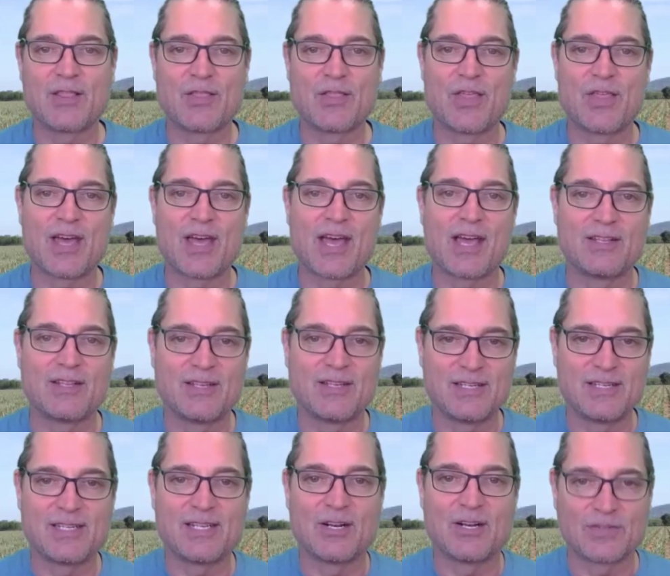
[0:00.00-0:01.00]
that,
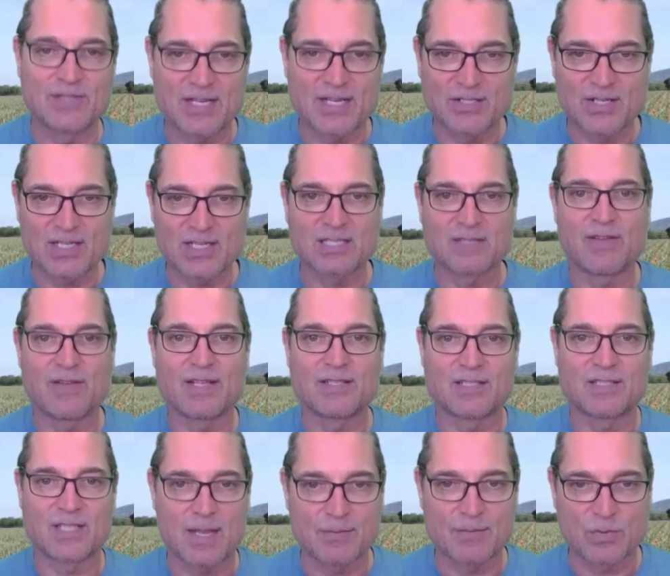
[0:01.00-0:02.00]
digestive
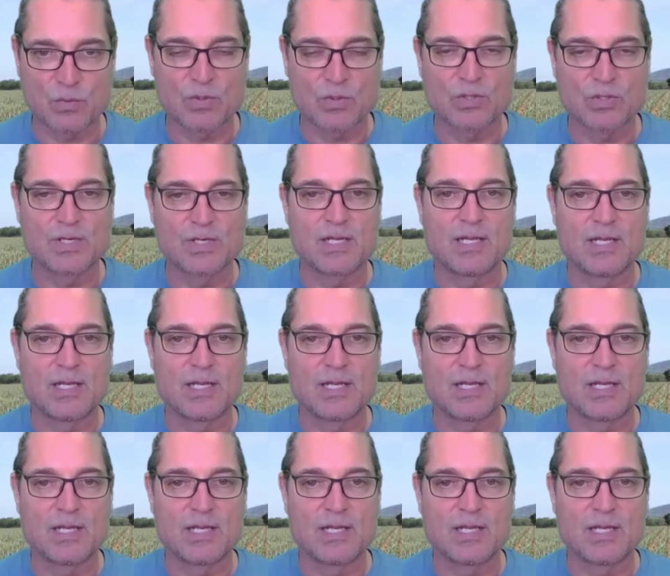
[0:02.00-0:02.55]
enzymes were